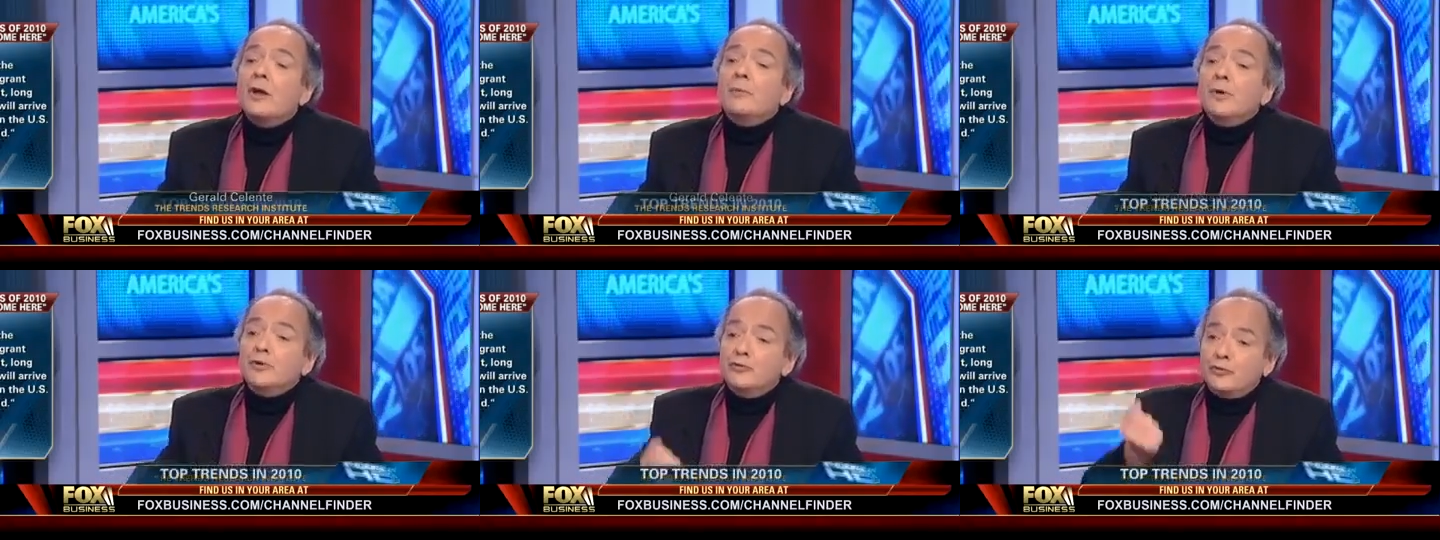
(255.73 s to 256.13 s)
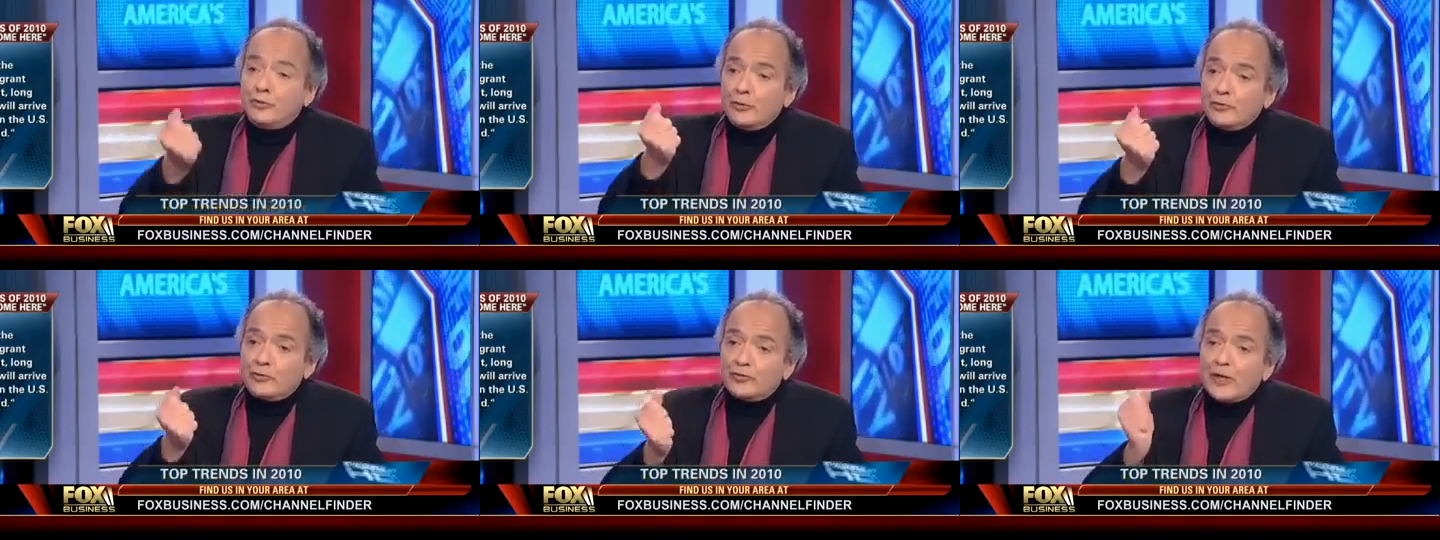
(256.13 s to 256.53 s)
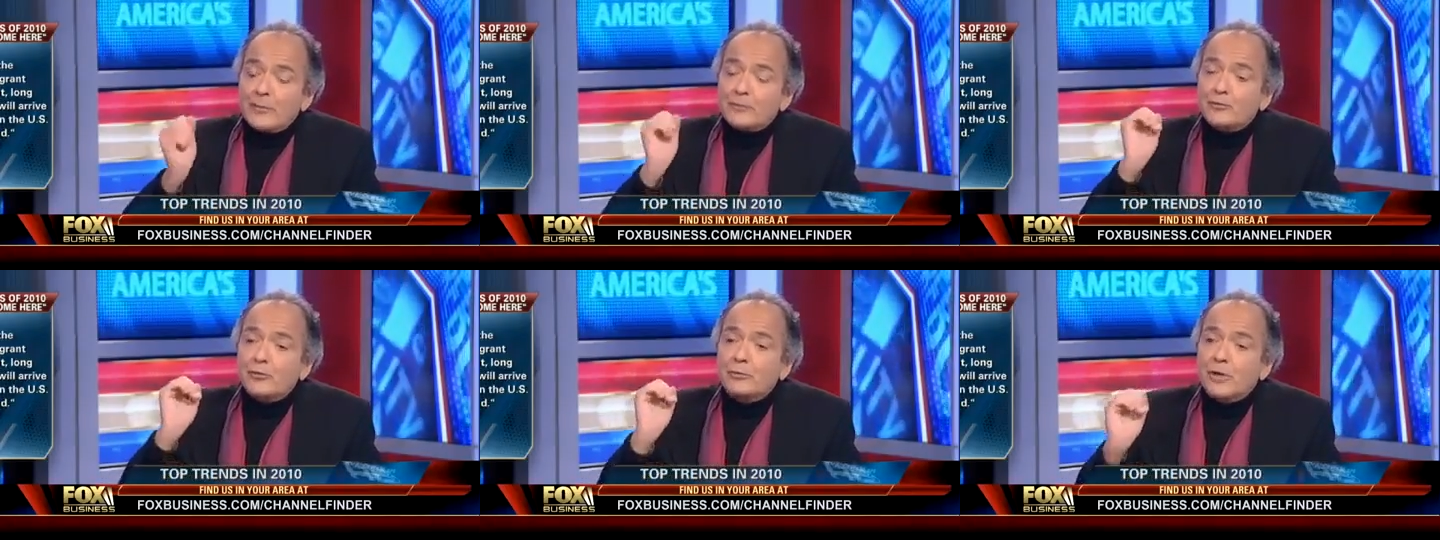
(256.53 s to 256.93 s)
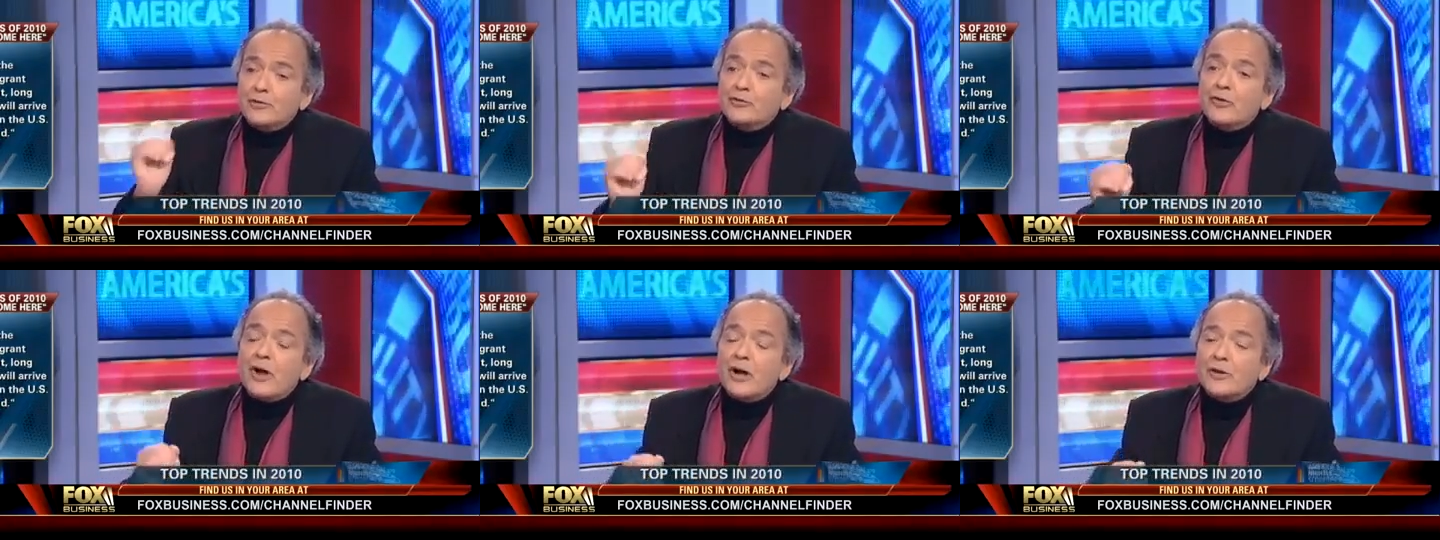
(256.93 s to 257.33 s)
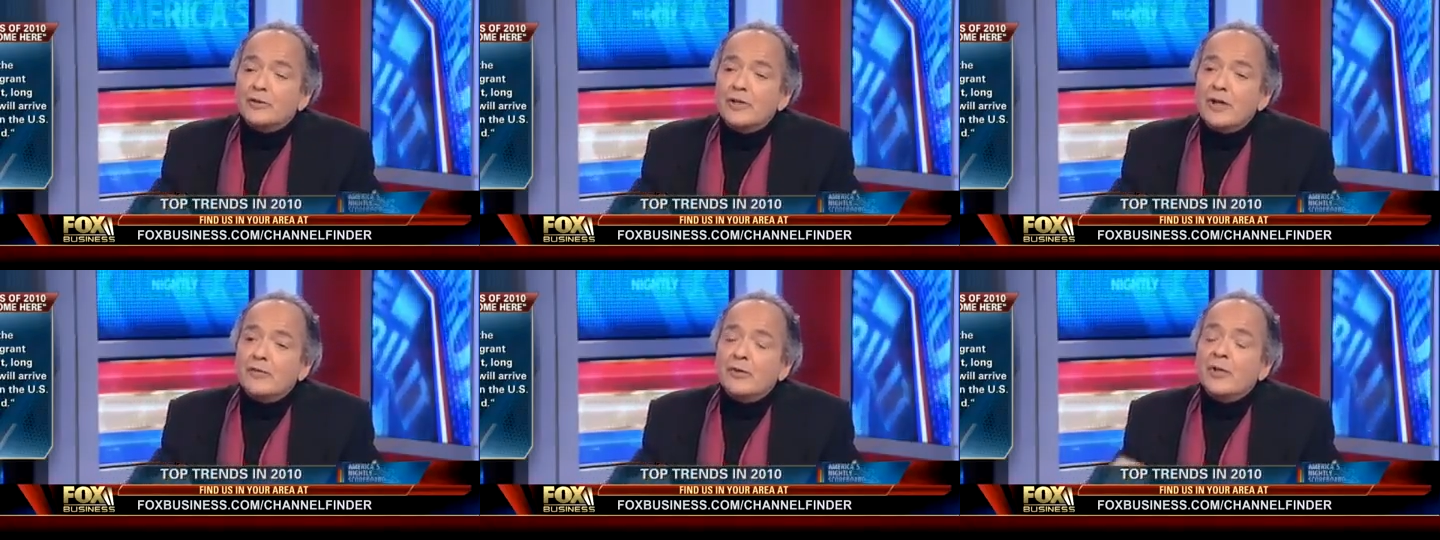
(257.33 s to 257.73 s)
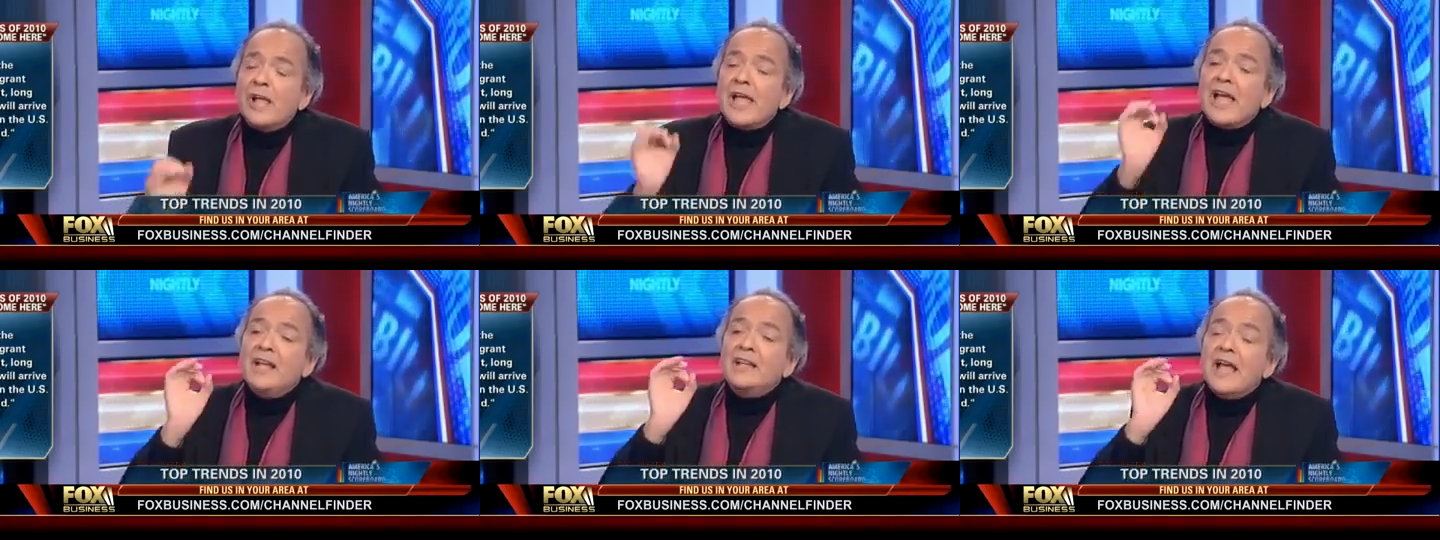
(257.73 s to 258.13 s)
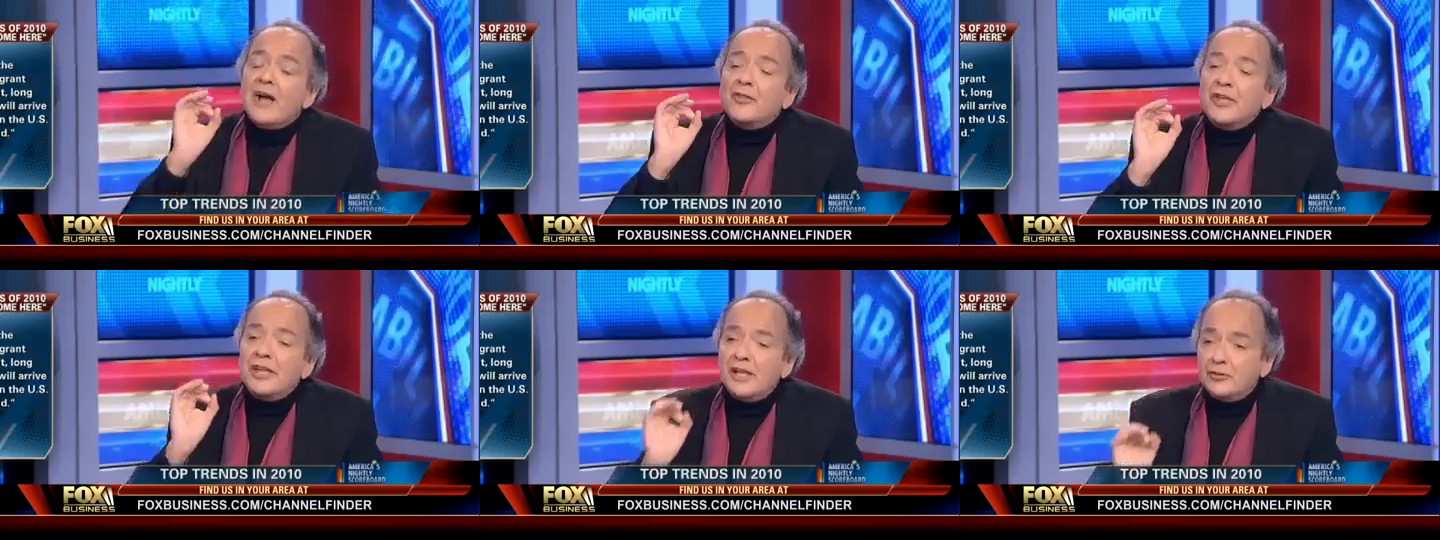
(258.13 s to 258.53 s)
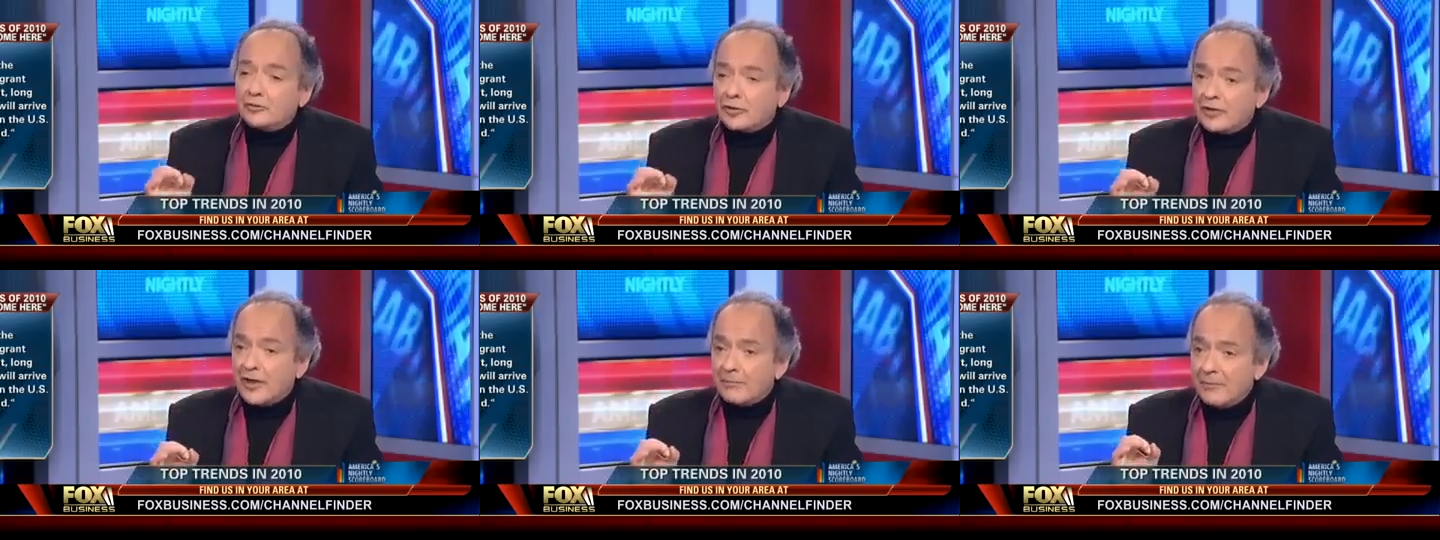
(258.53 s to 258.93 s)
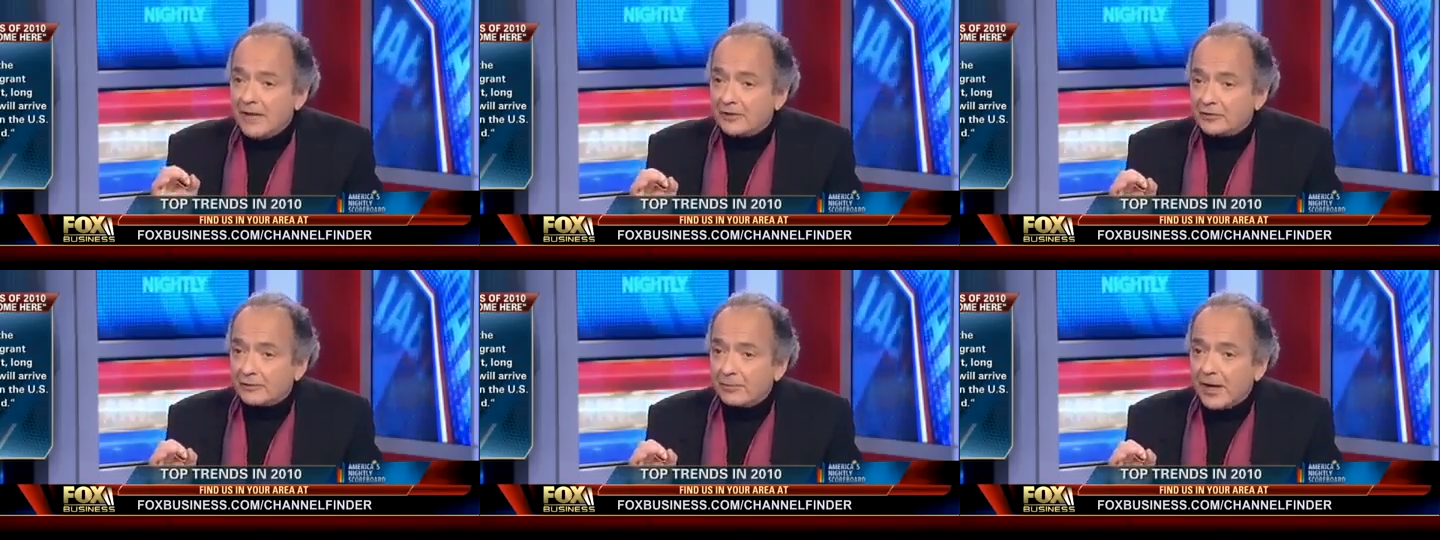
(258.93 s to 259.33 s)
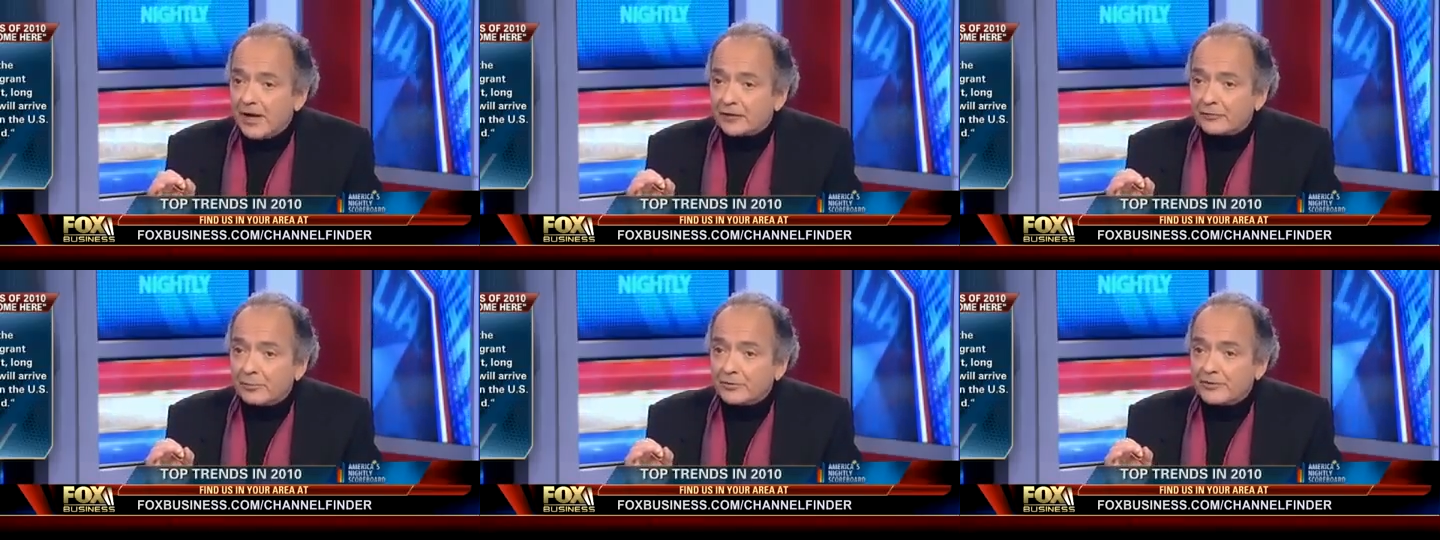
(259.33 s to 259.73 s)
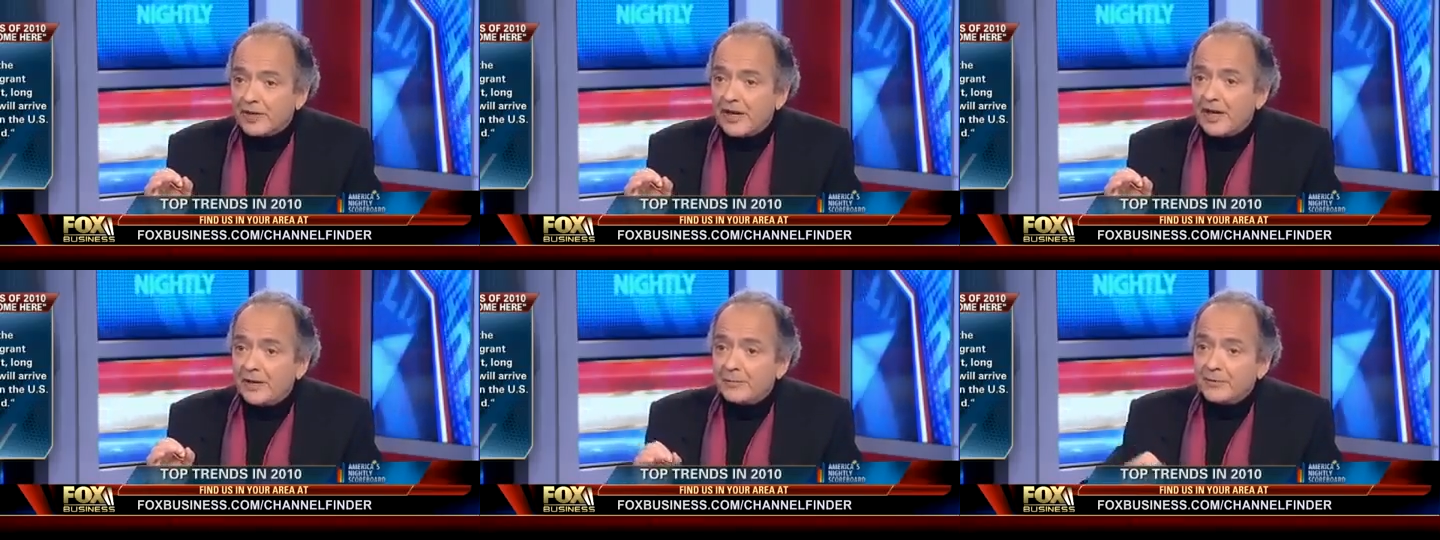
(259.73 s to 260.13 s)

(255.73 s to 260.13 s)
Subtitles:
but juiced up to a much higher level, and now the internet makes it possible to happen.